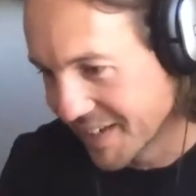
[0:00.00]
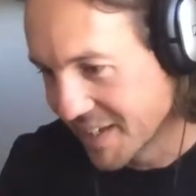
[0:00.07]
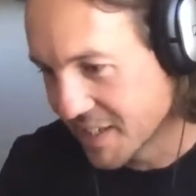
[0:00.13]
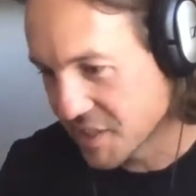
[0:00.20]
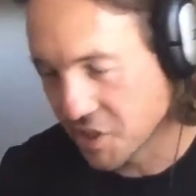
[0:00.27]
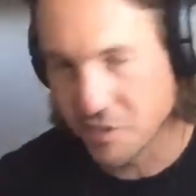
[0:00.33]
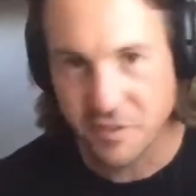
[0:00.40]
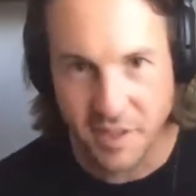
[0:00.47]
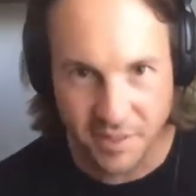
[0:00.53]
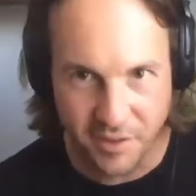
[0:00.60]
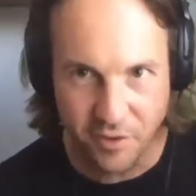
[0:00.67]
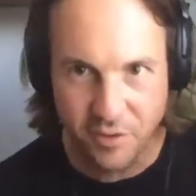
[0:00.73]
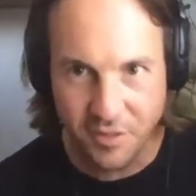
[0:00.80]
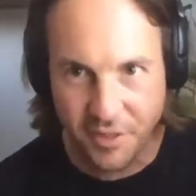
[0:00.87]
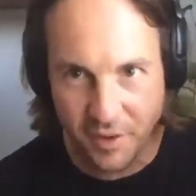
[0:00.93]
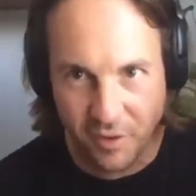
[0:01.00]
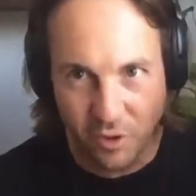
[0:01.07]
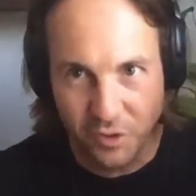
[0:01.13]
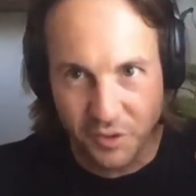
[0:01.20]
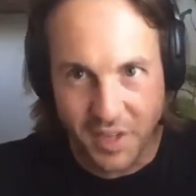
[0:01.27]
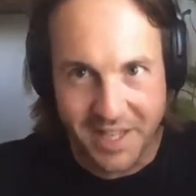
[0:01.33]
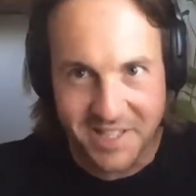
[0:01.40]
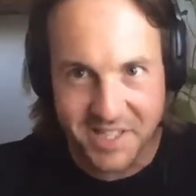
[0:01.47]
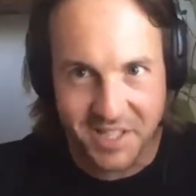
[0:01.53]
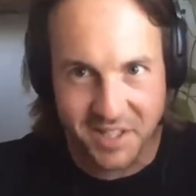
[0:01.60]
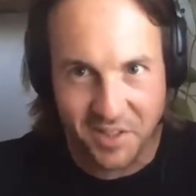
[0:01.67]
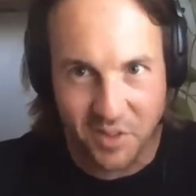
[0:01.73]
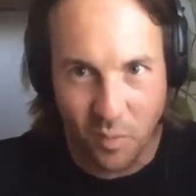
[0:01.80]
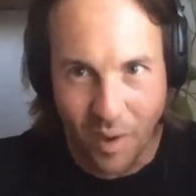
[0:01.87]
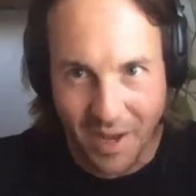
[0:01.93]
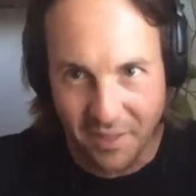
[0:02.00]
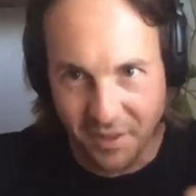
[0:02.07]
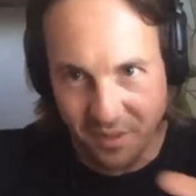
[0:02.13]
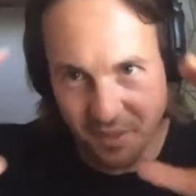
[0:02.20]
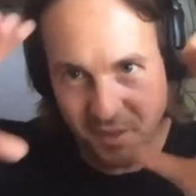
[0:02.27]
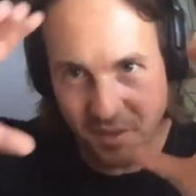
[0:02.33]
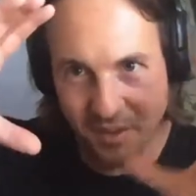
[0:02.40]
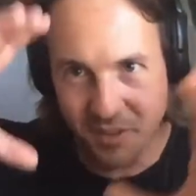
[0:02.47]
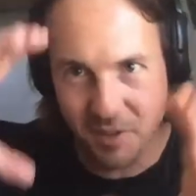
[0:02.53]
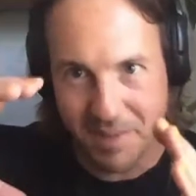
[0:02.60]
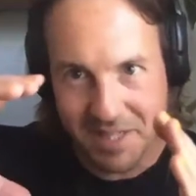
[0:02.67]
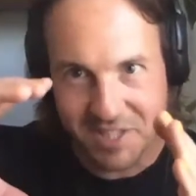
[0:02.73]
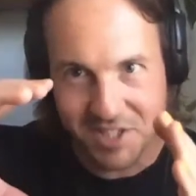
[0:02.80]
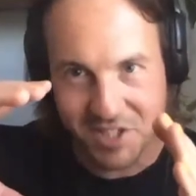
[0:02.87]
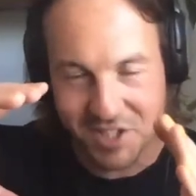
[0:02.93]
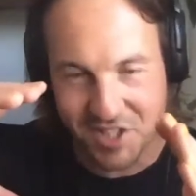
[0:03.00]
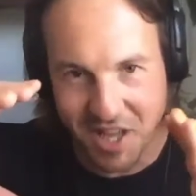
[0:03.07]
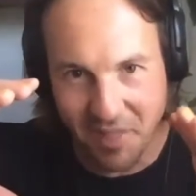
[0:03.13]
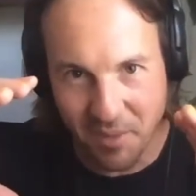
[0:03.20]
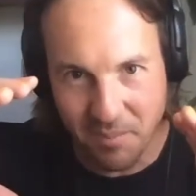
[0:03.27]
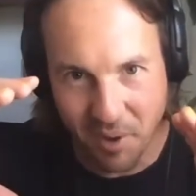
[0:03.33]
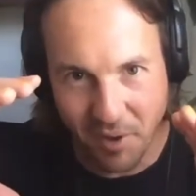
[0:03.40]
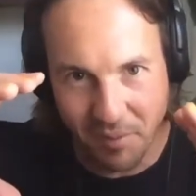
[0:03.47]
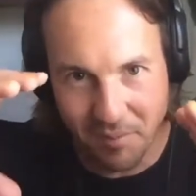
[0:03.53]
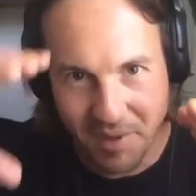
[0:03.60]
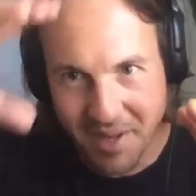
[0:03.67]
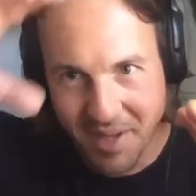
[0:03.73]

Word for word: So they're, they're, they're all nested in the way that the the message is down the bottom,